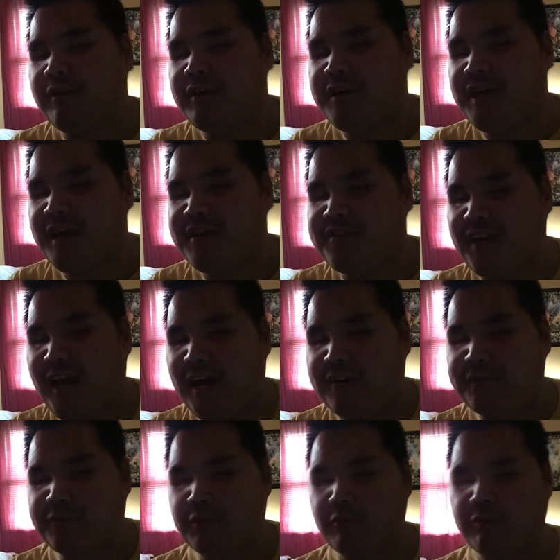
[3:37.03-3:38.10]
nice
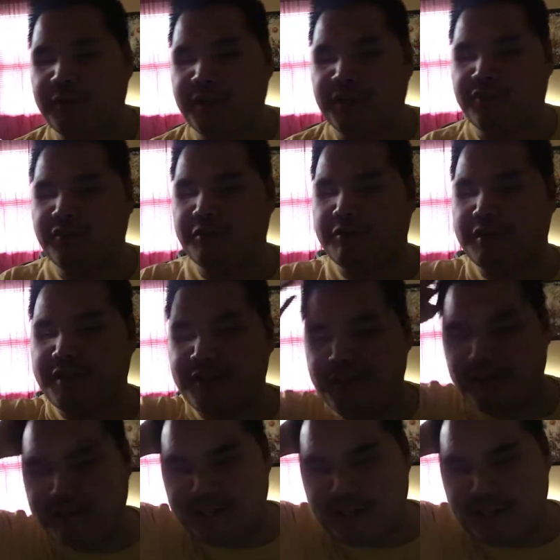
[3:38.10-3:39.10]
after ring to it there